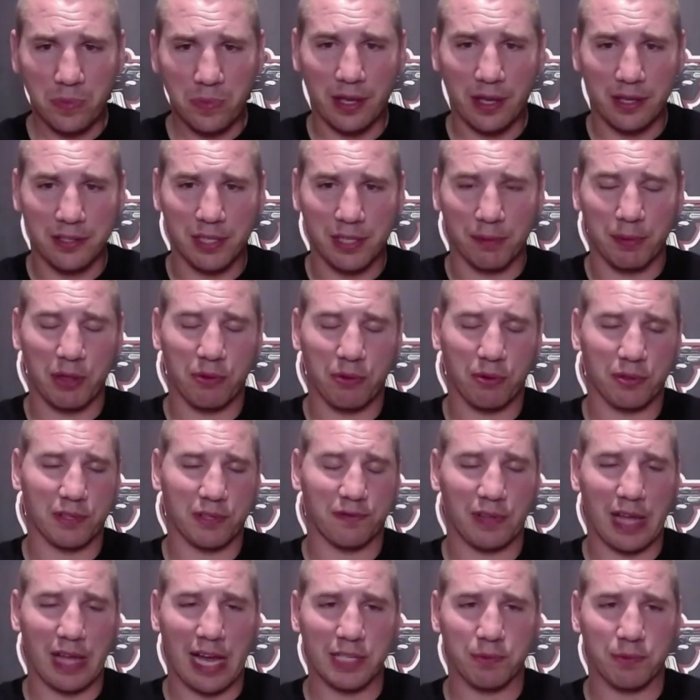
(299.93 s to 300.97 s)
somebody throws a
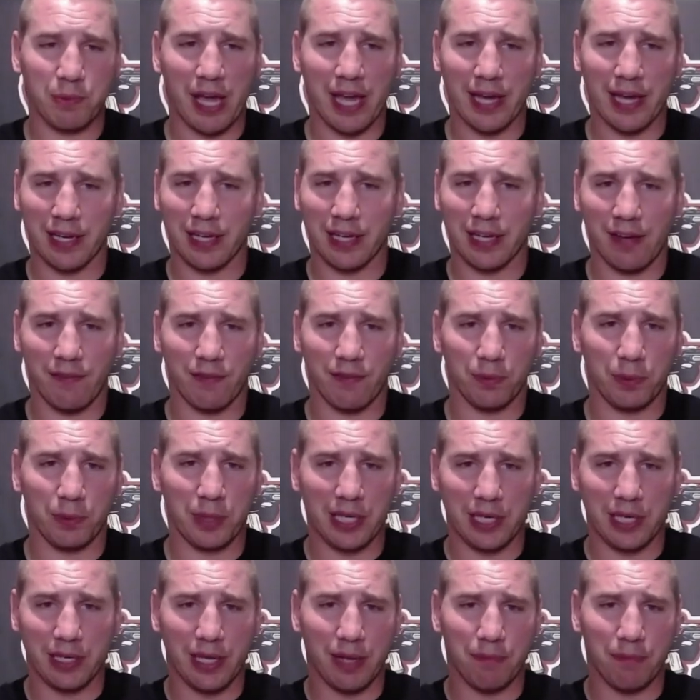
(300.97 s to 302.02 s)
flashbang, and
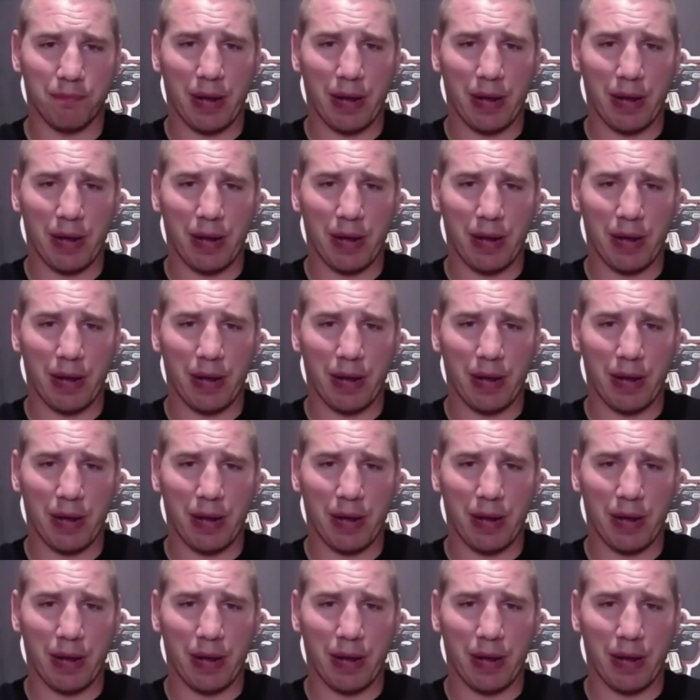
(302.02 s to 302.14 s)
inevitably it